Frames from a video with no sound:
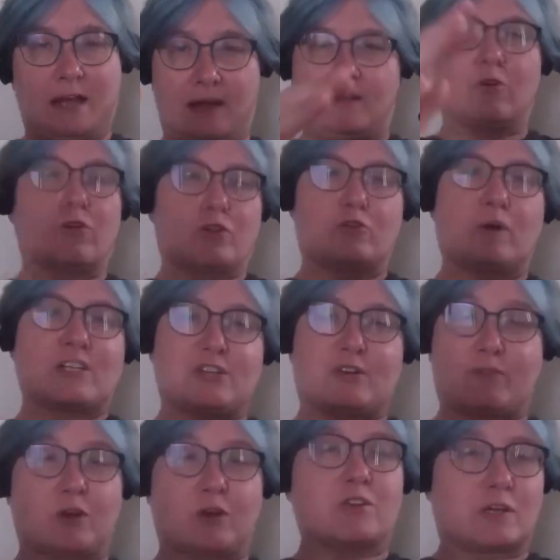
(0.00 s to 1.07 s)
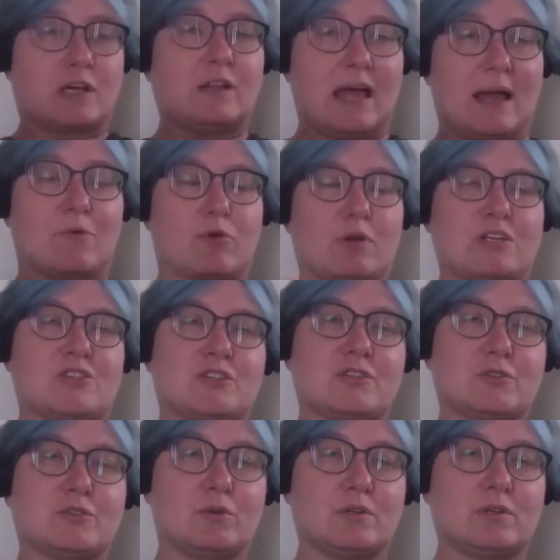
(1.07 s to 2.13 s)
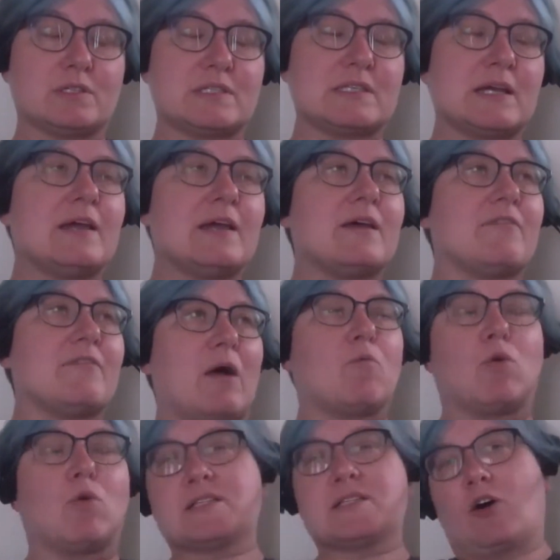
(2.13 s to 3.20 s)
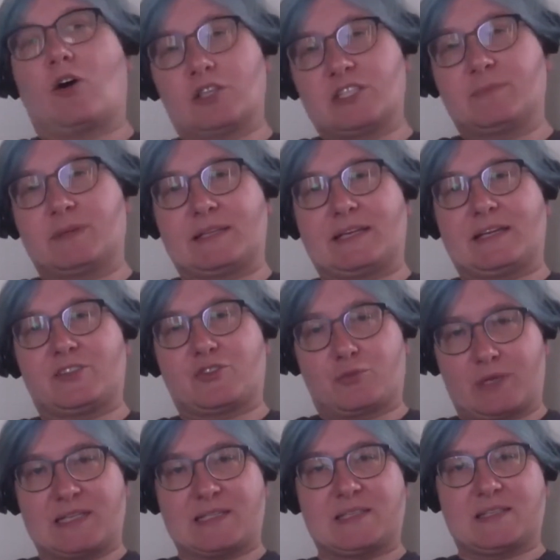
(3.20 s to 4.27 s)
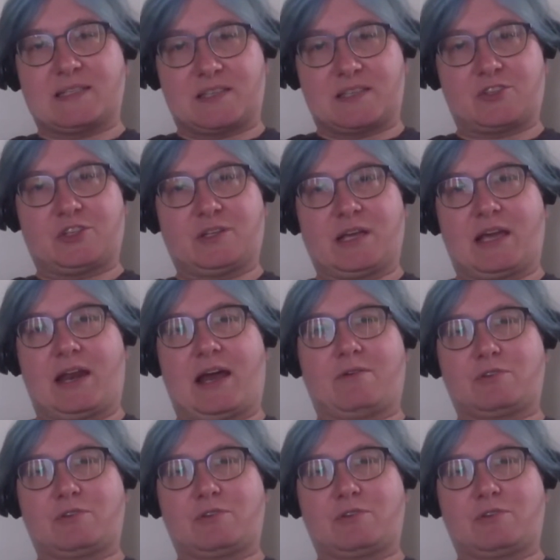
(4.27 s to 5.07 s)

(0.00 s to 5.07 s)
or the direction of our collaboration tools, that was ultimately a Dries decision. And I